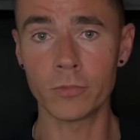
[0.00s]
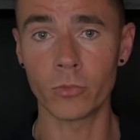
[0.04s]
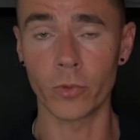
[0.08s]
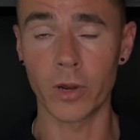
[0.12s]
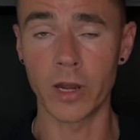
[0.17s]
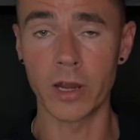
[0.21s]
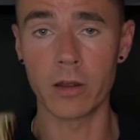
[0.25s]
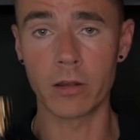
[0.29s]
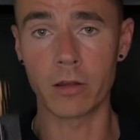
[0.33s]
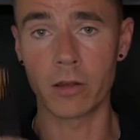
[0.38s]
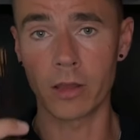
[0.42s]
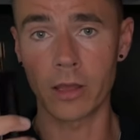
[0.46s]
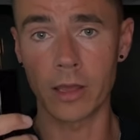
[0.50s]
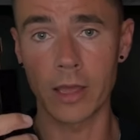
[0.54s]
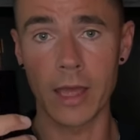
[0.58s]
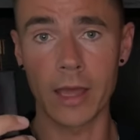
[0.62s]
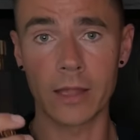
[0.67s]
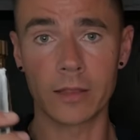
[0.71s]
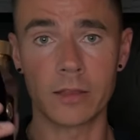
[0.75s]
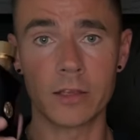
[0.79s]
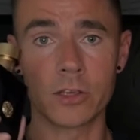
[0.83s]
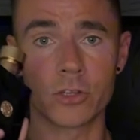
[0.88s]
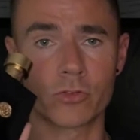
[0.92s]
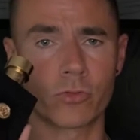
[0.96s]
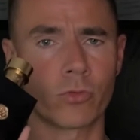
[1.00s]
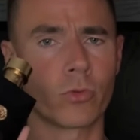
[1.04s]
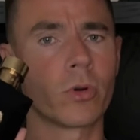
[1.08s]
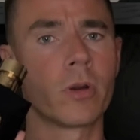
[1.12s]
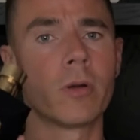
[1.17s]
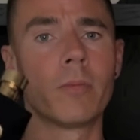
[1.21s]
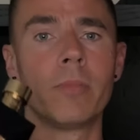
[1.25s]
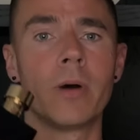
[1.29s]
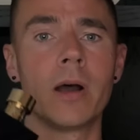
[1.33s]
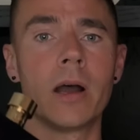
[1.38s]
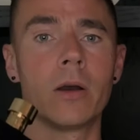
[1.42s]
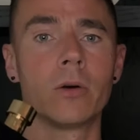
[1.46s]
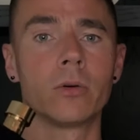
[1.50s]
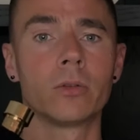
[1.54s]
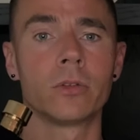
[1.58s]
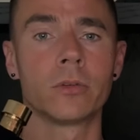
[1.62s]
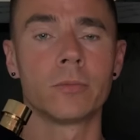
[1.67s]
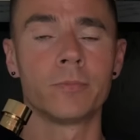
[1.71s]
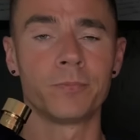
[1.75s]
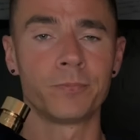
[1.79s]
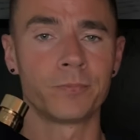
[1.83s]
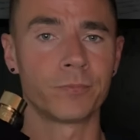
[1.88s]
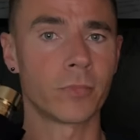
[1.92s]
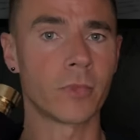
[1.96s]
where you can get this for about
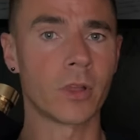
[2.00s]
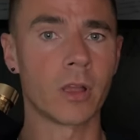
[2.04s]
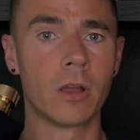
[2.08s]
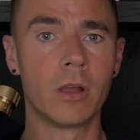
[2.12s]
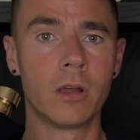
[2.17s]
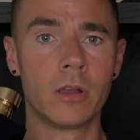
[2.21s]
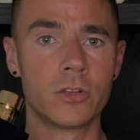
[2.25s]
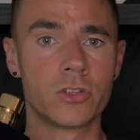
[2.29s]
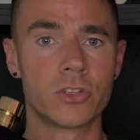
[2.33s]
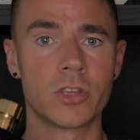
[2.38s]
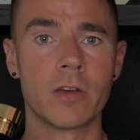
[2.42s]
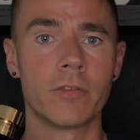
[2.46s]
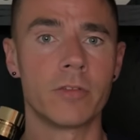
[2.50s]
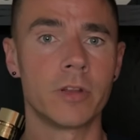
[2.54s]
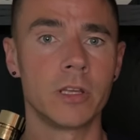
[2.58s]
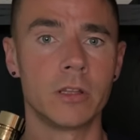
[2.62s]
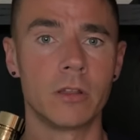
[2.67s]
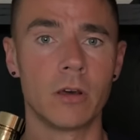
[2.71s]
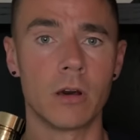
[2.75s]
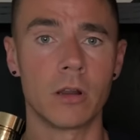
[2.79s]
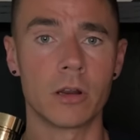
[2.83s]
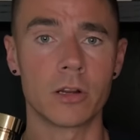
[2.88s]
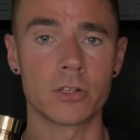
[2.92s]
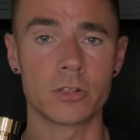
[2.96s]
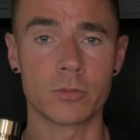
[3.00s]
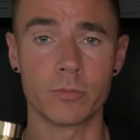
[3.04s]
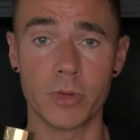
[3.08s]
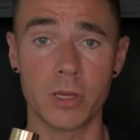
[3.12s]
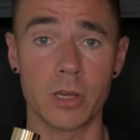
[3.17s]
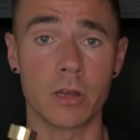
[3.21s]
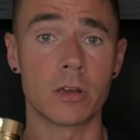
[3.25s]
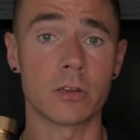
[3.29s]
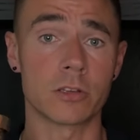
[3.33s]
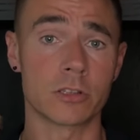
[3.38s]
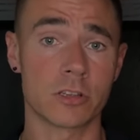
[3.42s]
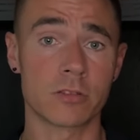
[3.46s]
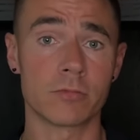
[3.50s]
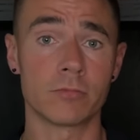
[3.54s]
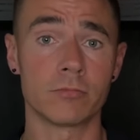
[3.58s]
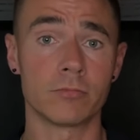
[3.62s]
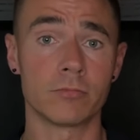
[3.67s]
$70 because